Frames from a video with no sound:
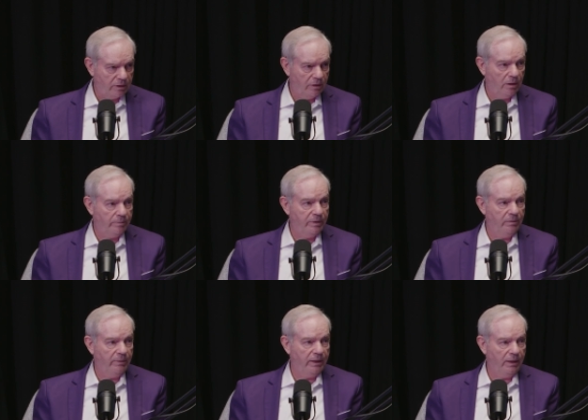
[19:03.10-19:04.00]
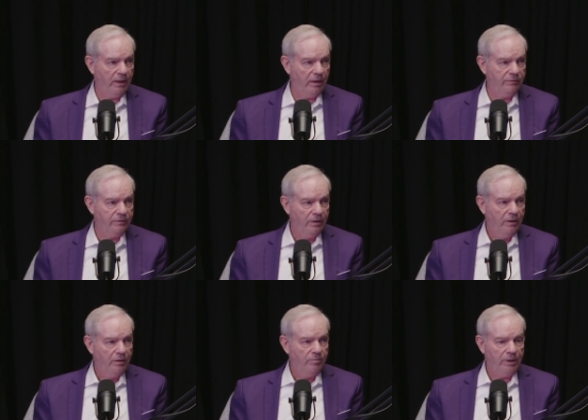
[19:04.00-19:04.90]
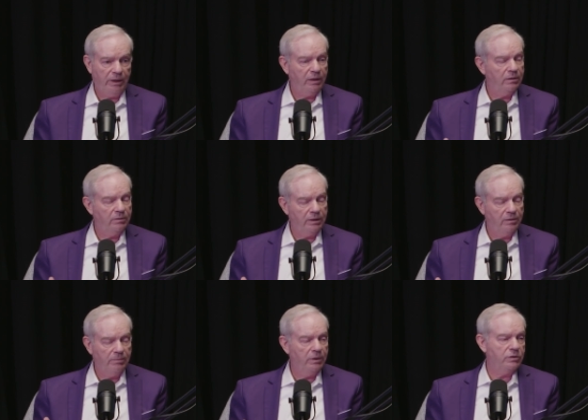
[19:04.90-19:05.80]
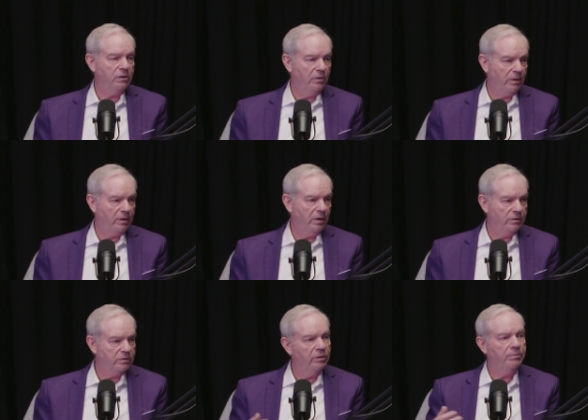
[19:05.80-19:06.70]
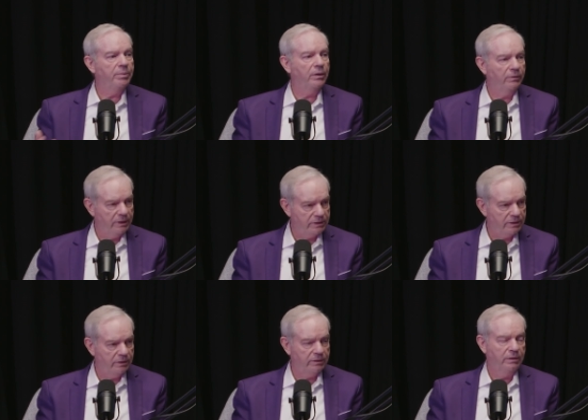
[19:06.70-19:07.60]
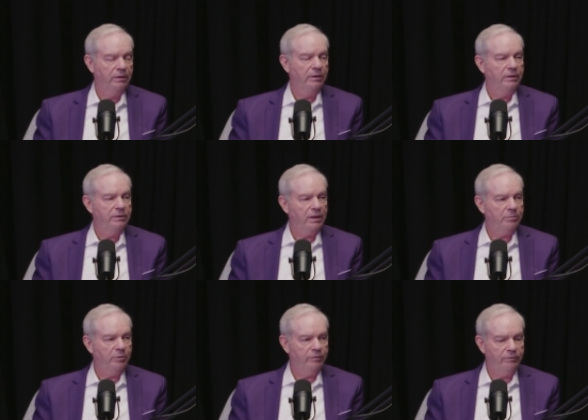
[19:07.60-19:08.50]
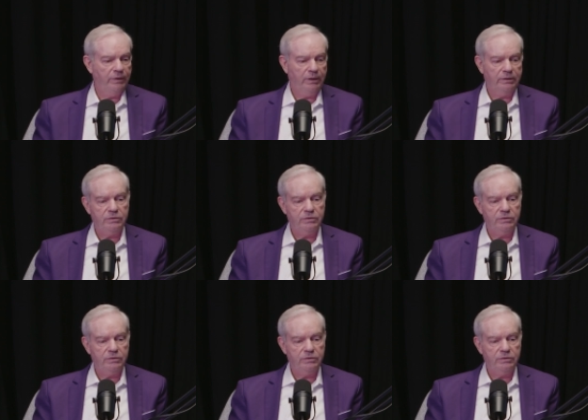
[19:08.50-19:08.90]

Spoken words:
company might have, but at a much lower cost on a per incident type of event.